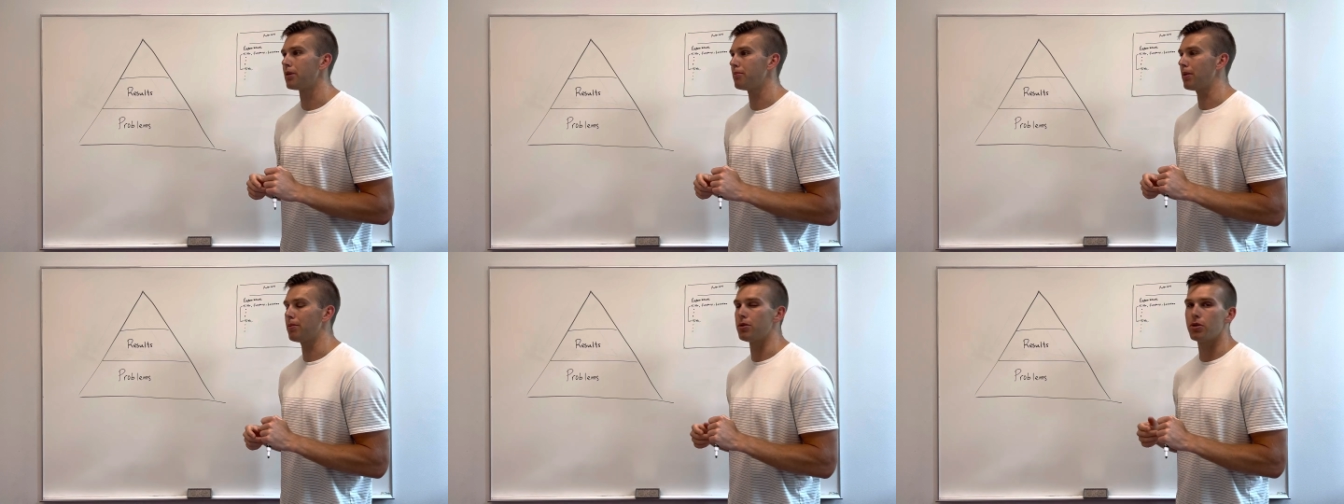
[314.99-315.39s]

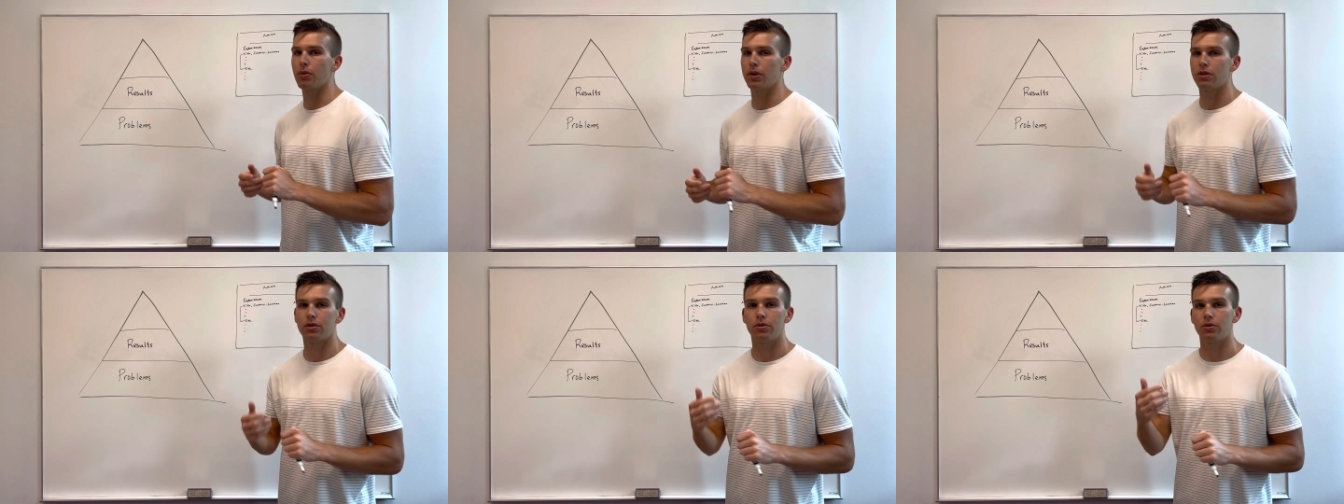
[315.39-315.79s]
Maybe you
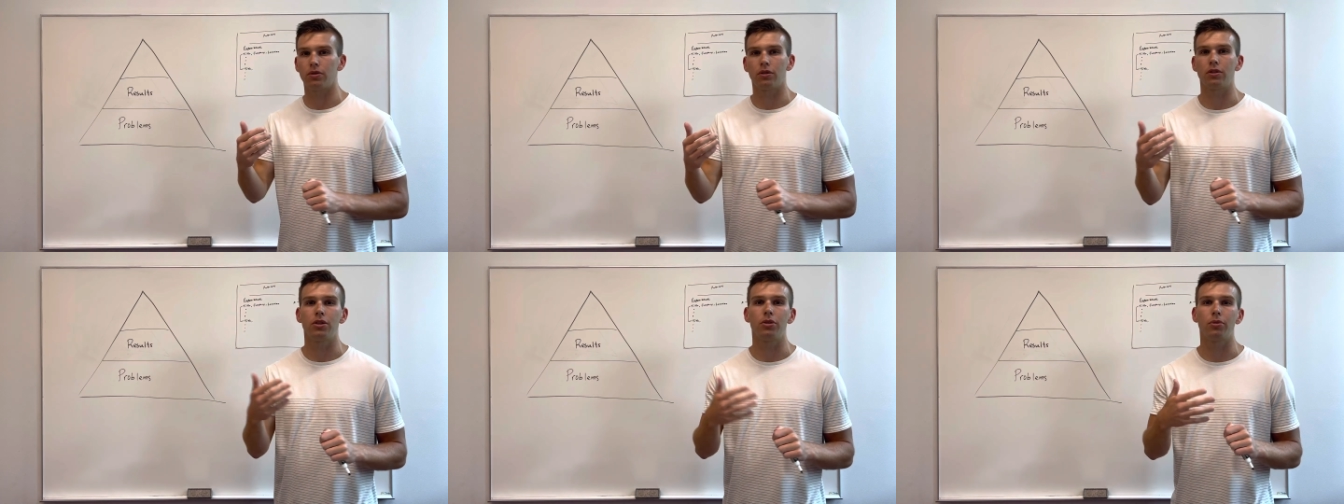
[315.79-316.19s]
went to,
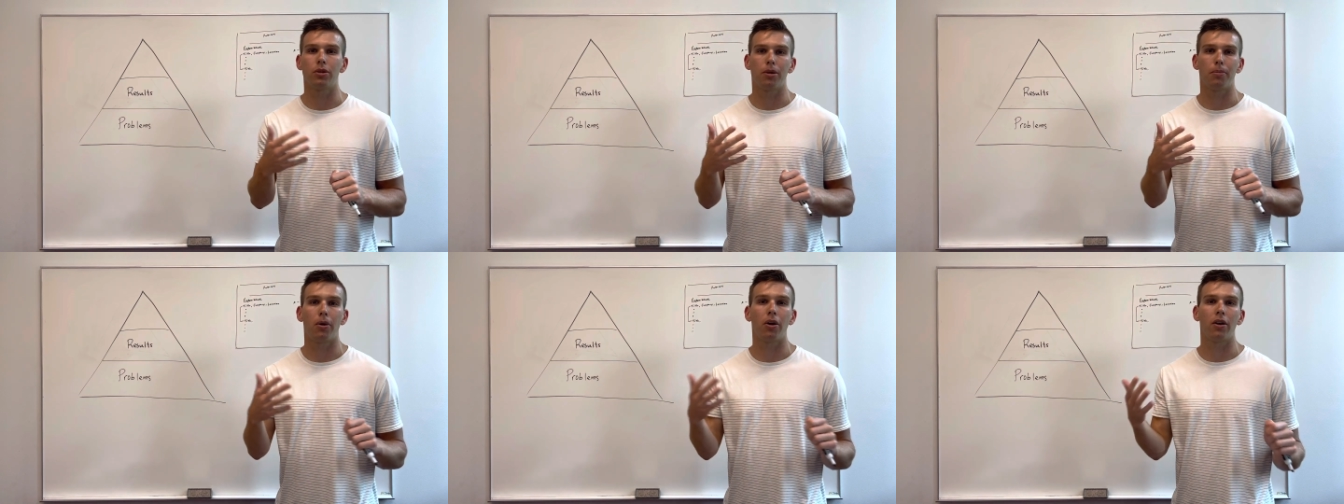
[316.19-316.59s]
or you were
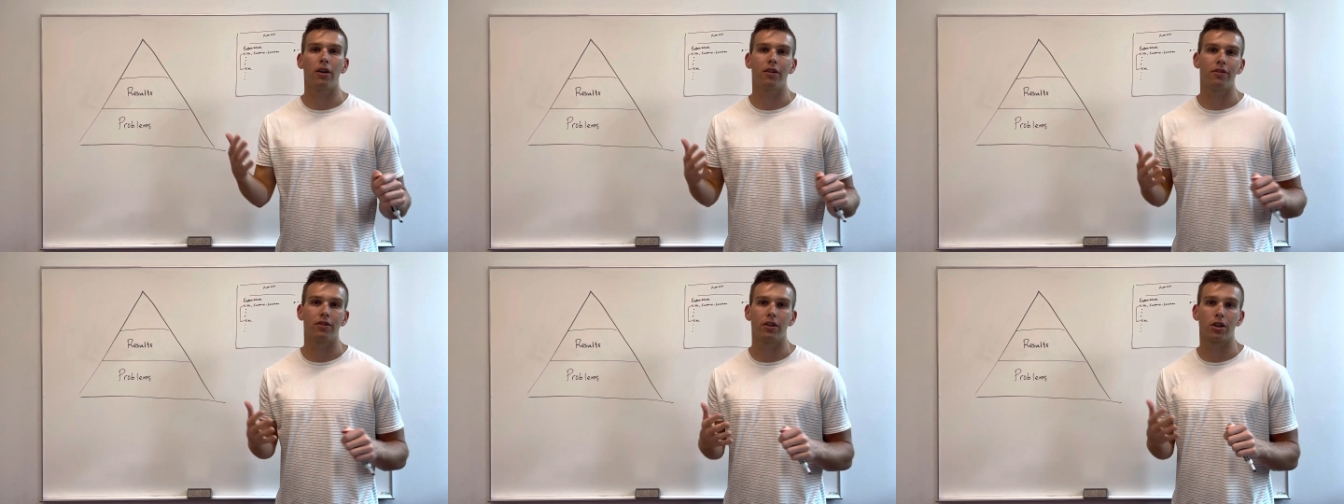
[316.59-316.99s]
a part
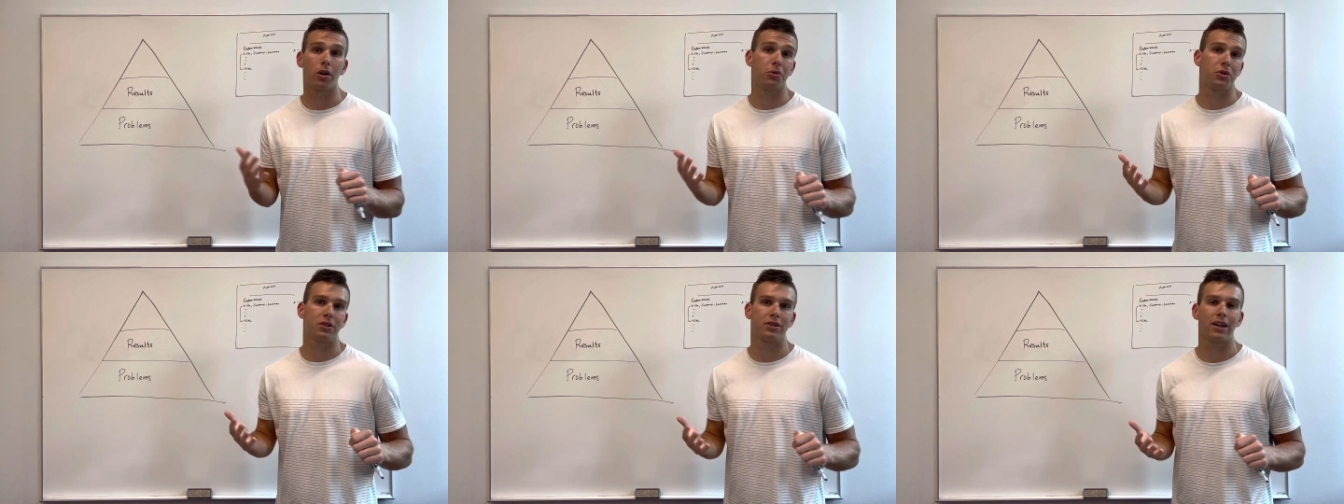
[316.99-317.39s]
of the
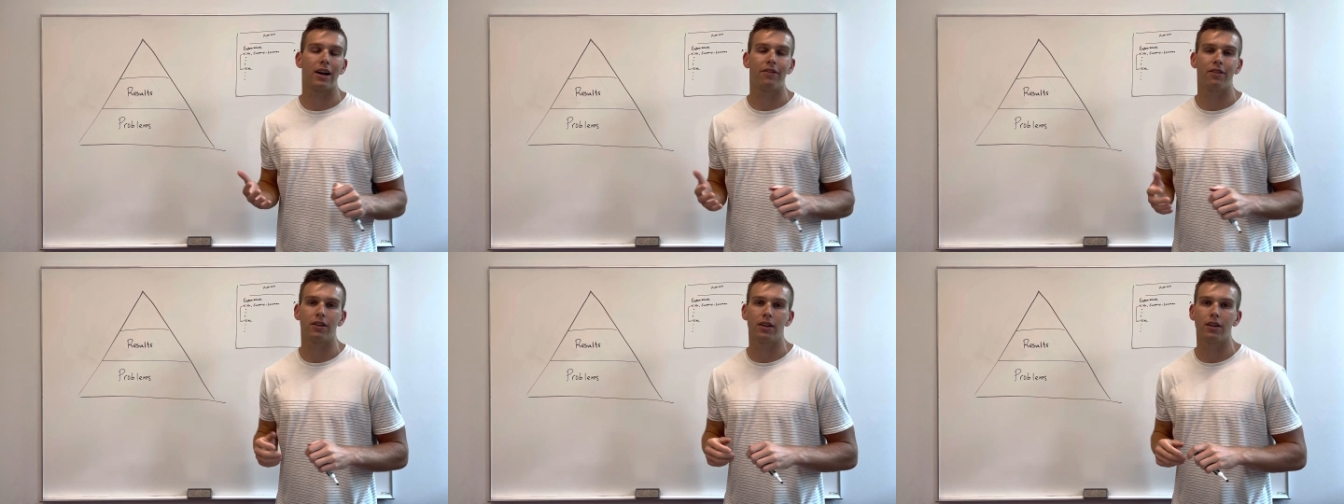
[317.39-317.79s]
coaching
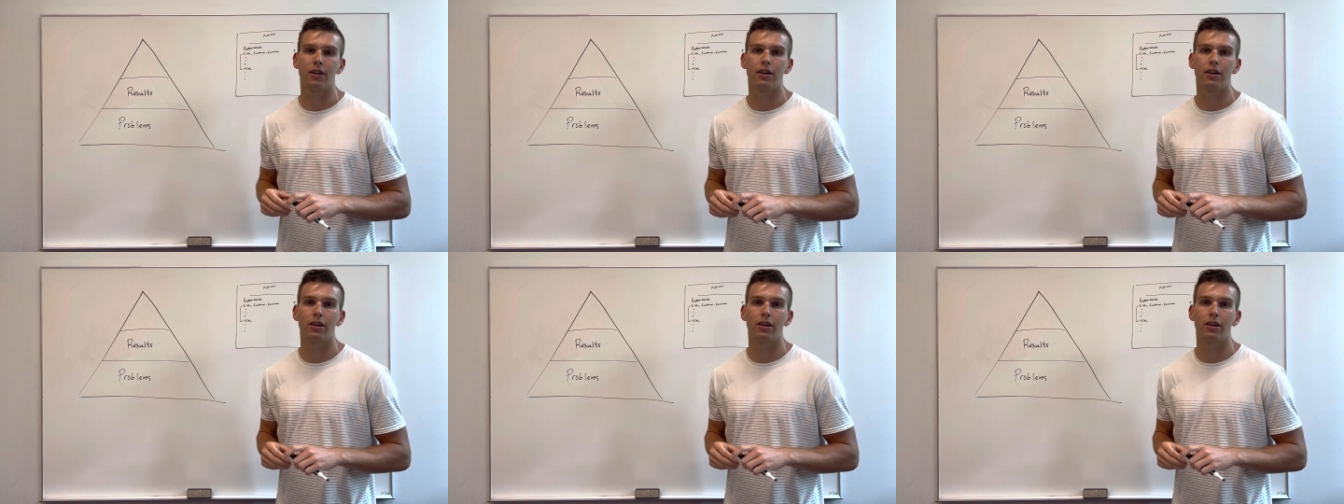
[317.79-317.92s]
staff at